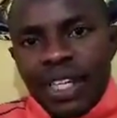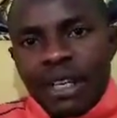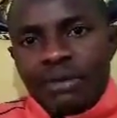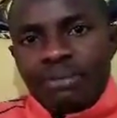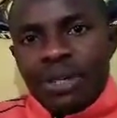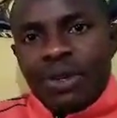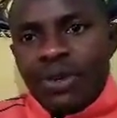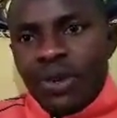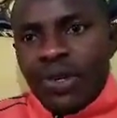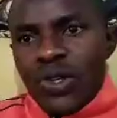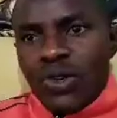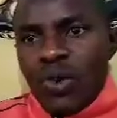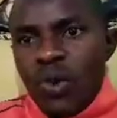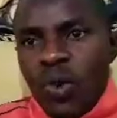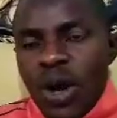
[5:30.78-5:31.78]
because
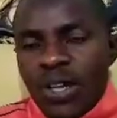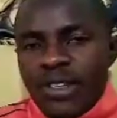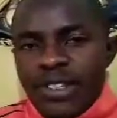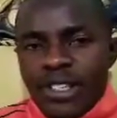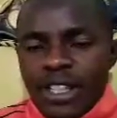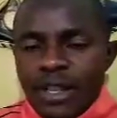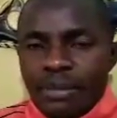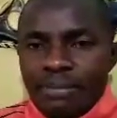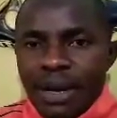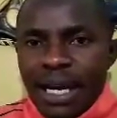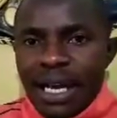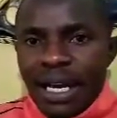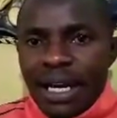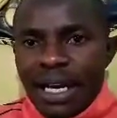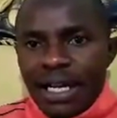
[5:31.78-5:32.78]
once the
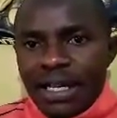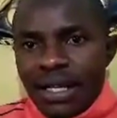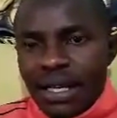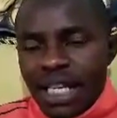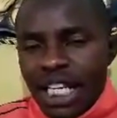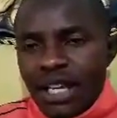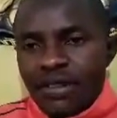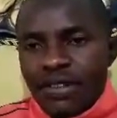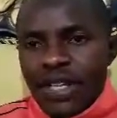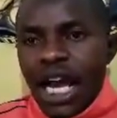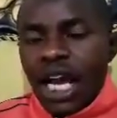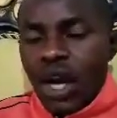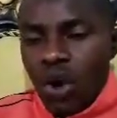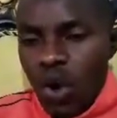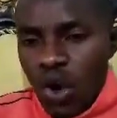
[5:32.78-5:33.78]
bank gives a
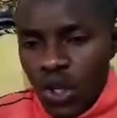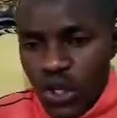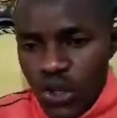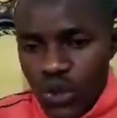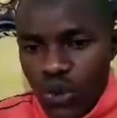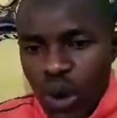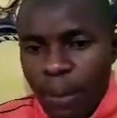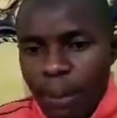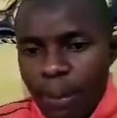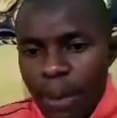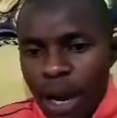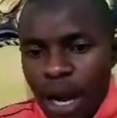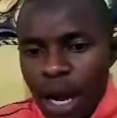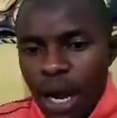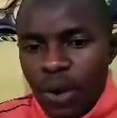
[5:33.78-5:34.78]
loan to
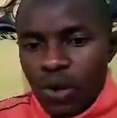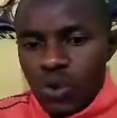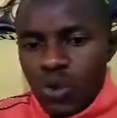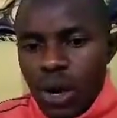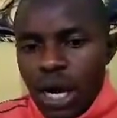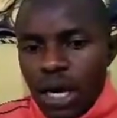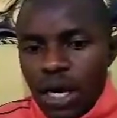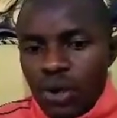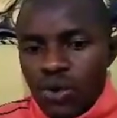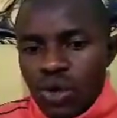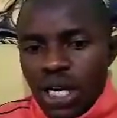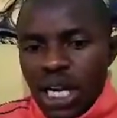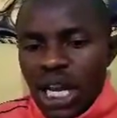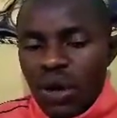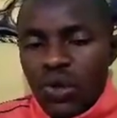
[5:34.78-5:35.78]
to
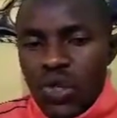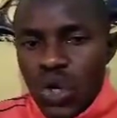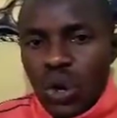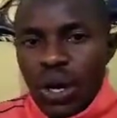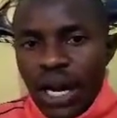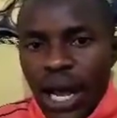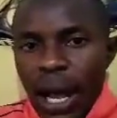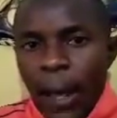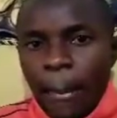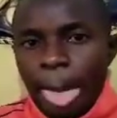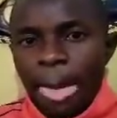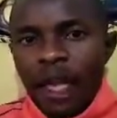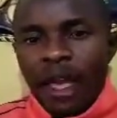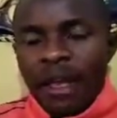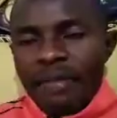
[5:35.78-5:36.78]
an account holder,
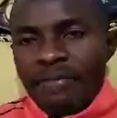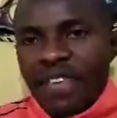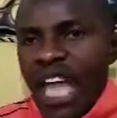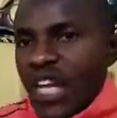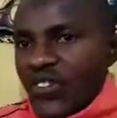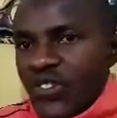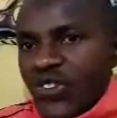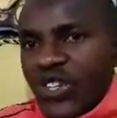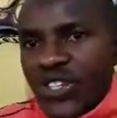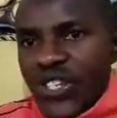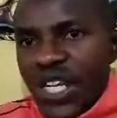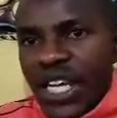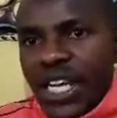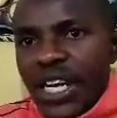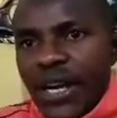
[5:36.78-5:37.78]
they are
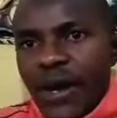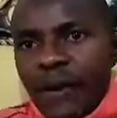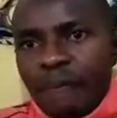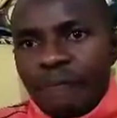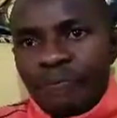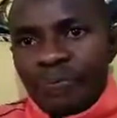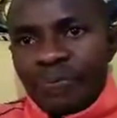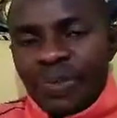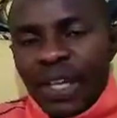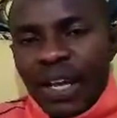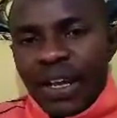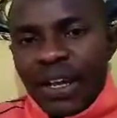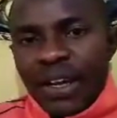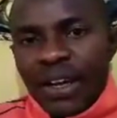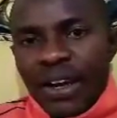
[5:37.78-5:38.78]
treated
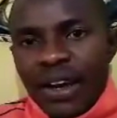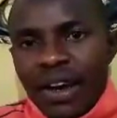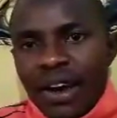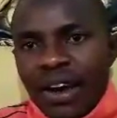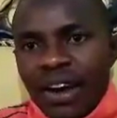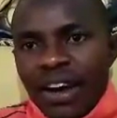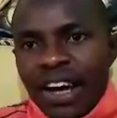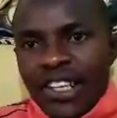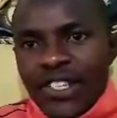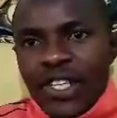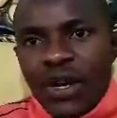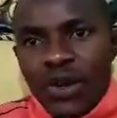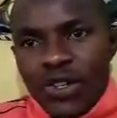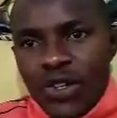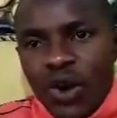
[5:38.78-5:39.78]
as
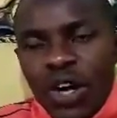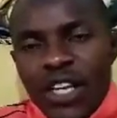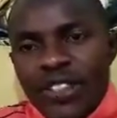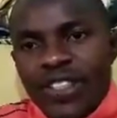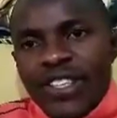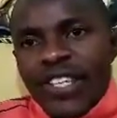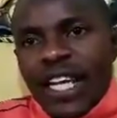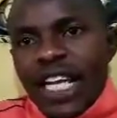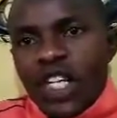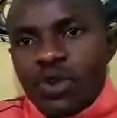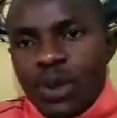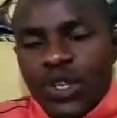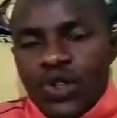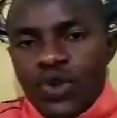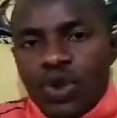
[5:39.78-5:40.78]
loans. Okay, this is an
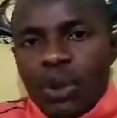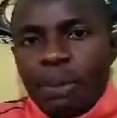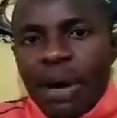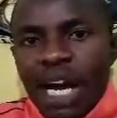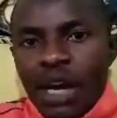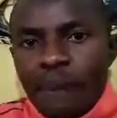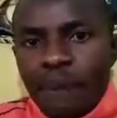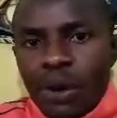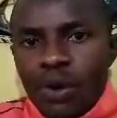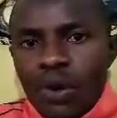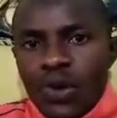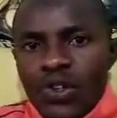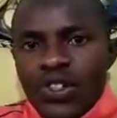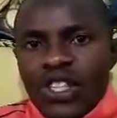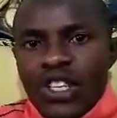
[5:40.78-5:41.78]
expense to the bank
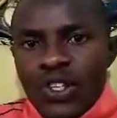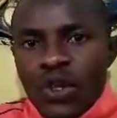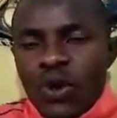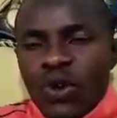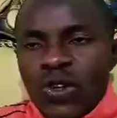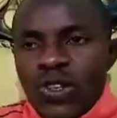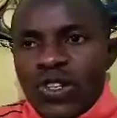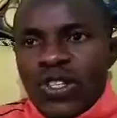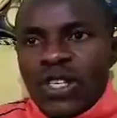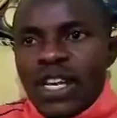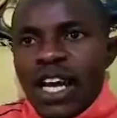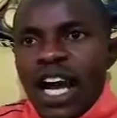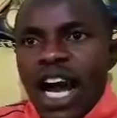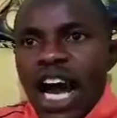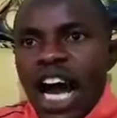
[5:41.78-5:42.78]
because these loans
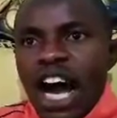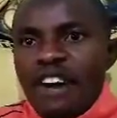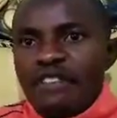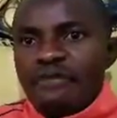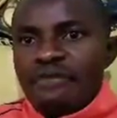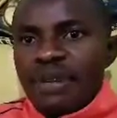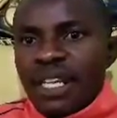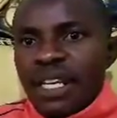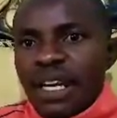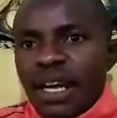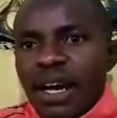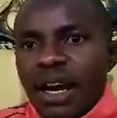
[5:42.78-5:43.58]
have been